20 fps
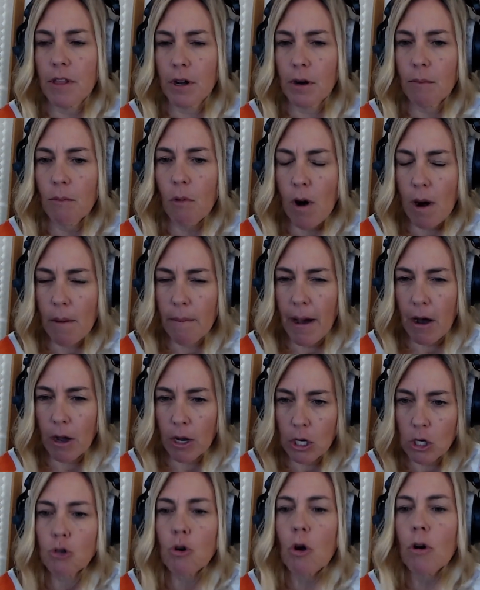that are more about
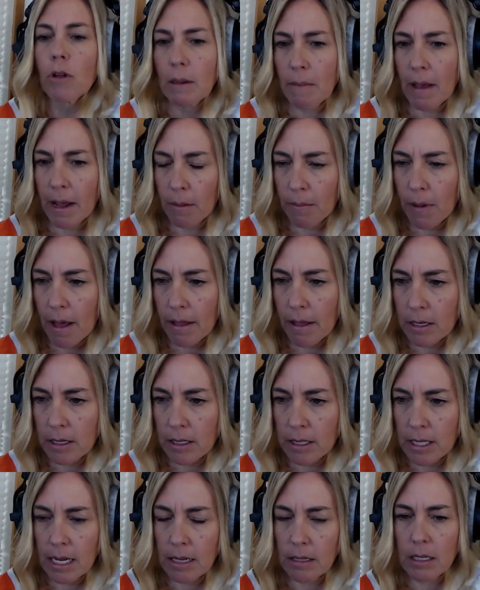controlling metabolic
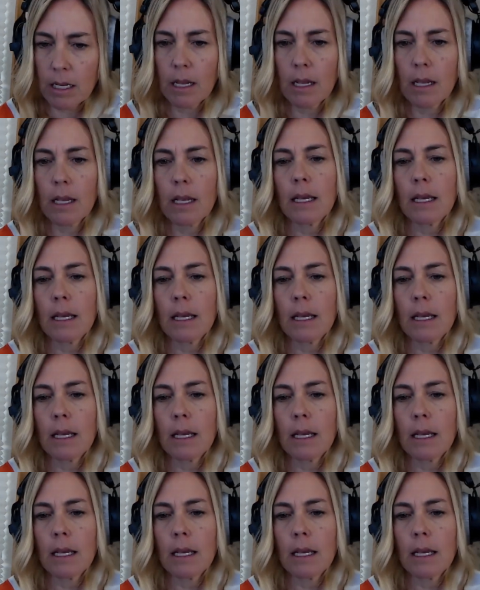disease.